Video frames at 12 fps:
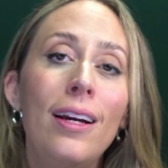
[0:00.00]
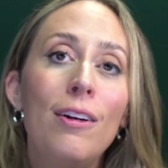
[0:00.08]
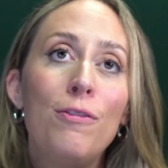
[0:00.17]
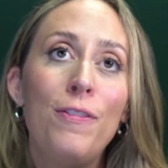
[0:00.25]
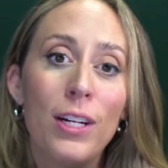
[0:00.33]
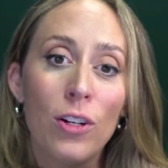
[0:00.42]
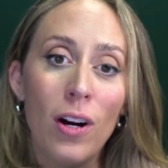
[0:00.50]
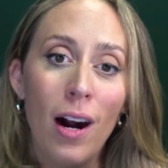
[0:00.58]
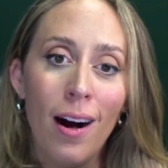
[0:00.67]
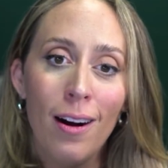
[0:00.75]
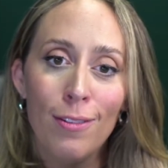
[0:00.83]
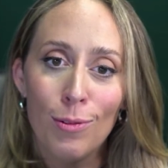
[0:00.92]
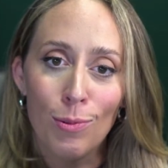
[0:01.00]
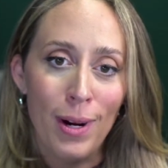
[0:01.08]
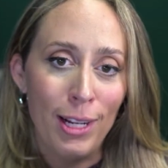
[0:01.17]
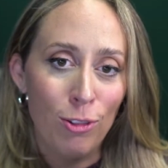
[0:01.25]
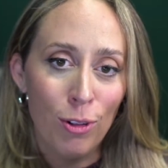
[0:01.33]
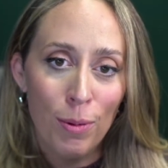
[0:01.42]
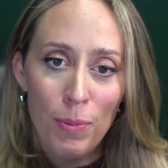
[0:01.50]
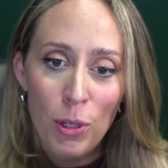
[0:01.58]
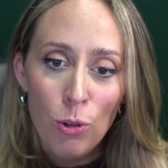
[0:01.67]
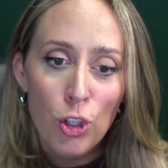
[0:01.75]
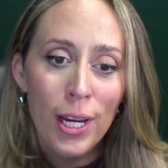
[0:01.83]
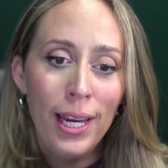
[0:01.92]
fear of
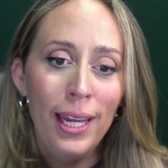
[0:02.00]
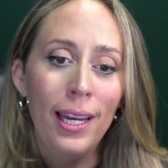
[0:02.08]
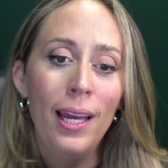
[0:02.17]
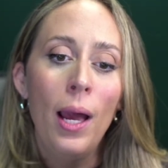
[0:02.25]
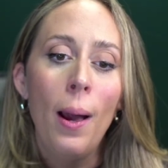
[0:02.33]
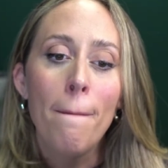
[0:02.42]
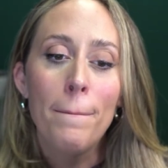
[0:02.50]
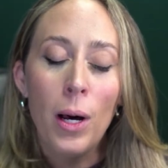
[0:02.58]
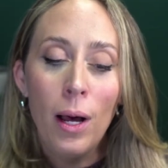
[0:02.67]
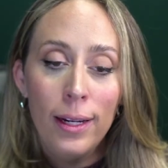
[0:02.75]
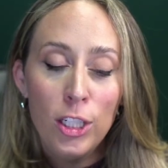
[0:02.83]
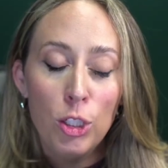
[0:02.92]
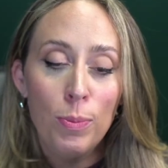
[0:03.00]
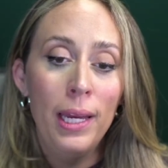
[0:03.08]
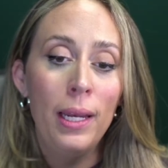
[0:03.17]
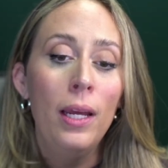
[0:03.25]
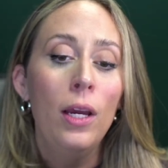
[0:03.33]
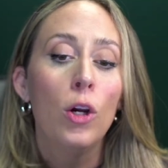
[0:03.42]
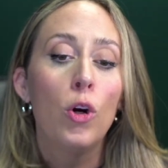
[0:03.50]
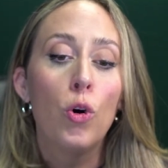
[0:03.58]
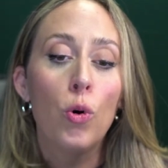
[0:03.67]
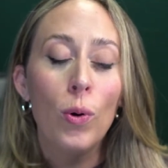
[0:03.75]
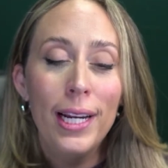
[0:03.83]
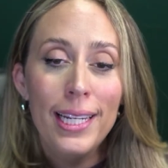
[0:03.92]
retribution, punishment,
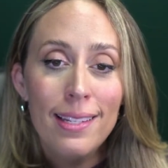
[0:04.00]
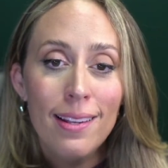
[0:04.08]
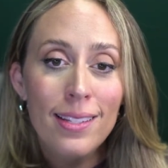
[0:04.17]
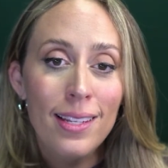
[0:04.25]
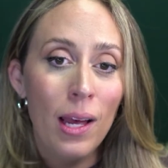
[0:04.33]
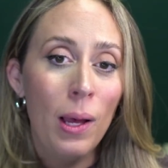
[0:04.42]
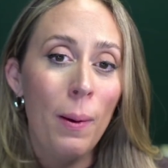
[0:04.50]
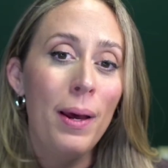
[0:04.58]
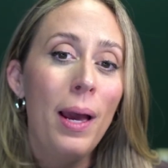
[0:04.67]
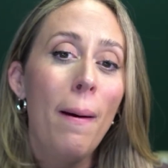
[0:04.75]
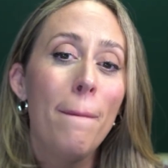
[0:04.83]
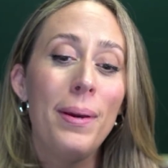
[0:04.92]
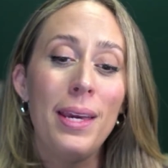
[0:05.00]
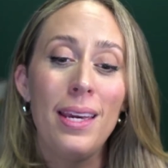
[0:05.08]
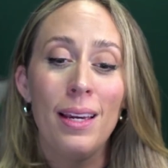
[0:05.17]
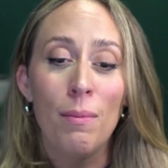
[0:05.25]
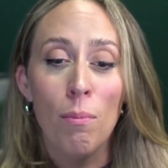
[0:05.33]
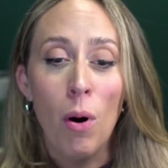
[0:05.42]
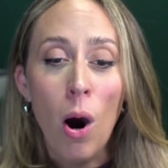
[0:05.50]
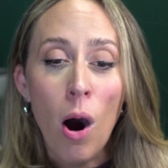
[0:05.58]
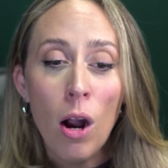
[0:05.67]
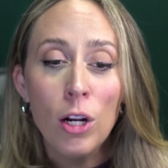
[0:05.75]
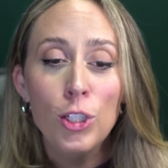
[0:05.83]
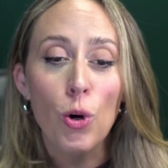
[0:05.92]
criticism, being
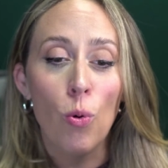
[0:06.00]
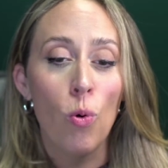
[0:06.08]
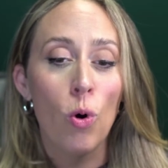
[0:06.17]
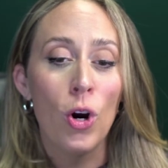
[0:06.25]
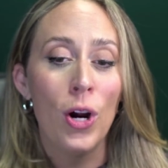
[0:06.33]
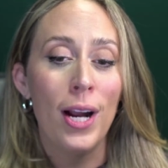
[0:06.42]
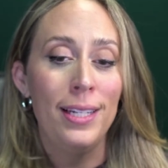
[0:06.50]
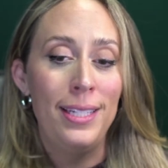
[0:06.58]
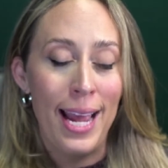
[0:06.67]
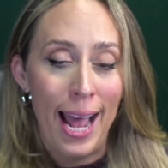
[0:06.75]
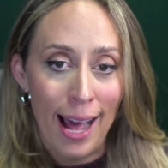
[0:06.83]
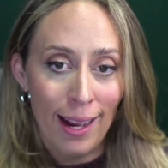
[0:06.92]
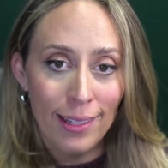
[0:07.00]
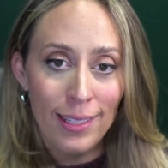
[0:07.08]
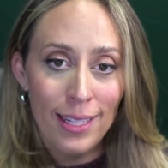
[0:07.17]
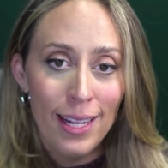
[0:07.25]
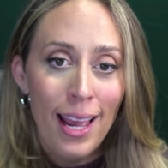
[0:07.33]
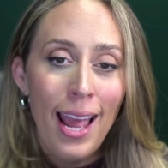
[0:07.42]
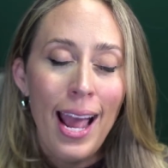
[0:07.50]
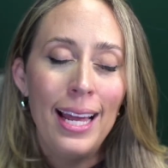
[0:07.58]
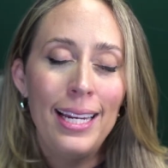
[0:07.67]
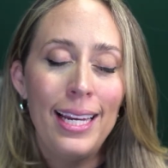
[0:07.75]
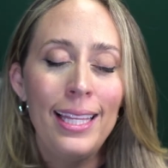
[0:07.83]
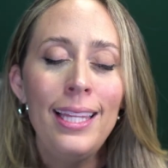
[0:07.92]
mocked, or attacked.
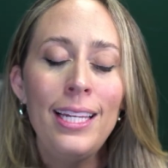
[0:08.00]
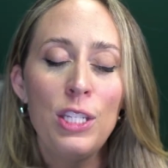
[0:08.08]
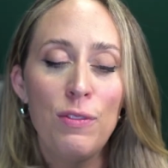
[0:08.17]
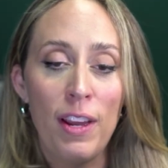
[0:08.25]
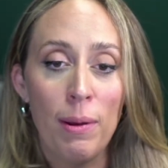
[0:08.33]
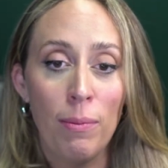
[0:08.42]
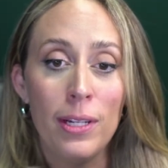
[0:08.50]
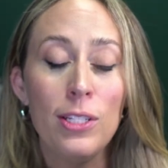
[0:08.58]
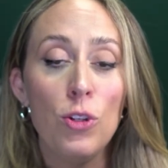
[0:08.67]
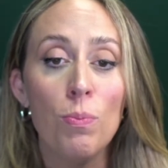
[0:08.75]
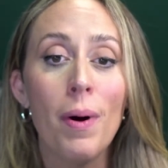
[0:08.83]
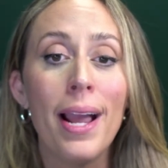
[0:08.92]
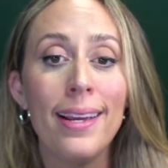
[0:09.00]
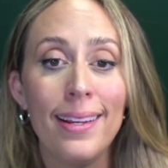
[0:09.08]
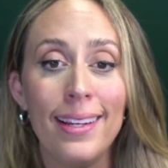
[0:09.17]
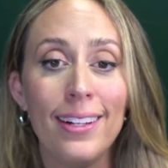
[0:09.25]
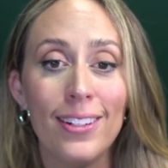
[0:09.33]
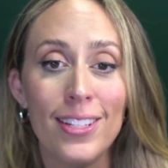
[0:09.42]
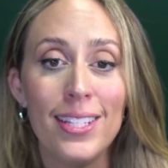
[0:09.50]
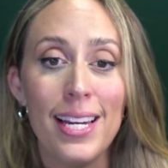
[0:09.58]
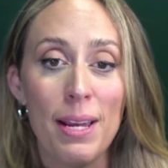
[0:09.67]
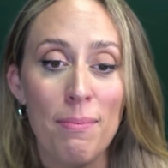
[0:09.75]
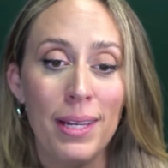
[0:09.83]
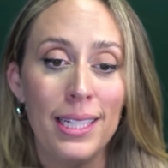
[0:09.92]
And in these families, you might hear
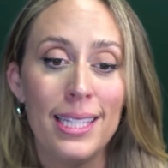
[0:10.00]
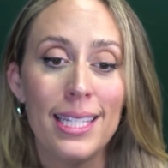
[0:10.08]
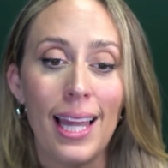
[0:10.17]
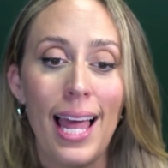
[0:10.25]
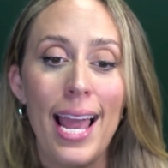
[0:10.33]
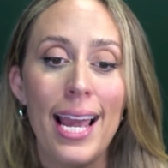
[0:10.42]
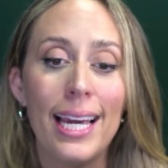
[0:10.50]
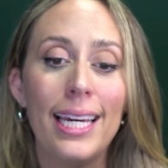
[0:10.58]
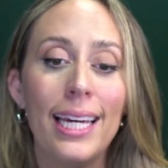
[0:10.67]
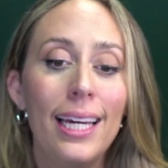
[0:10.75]
statements like,